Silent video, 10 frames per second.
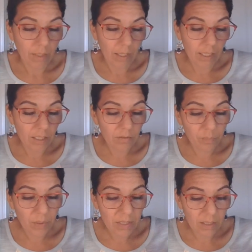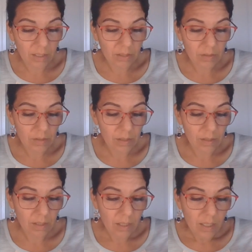Eight of Pentacles.
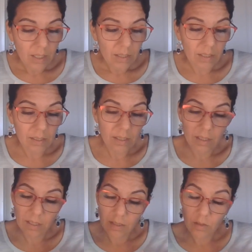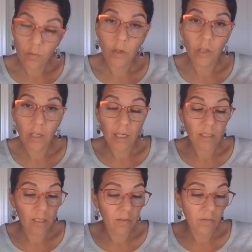This is where you
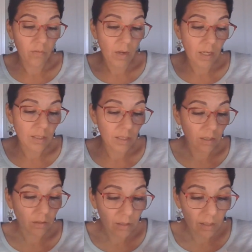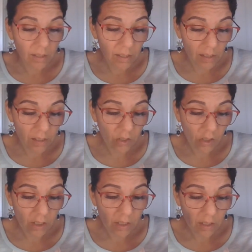guys have settled the
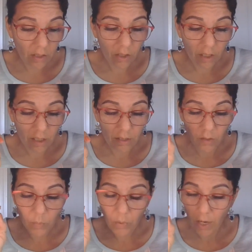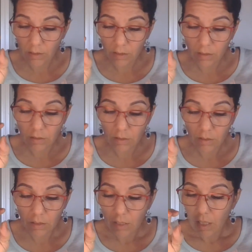decisions. You guys are practical
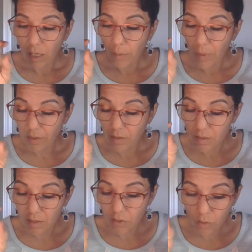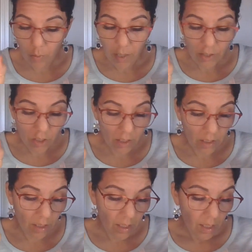about the
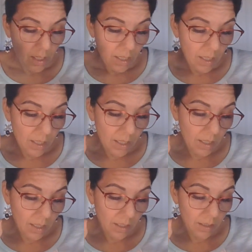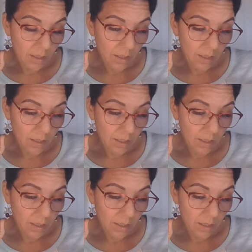situation, and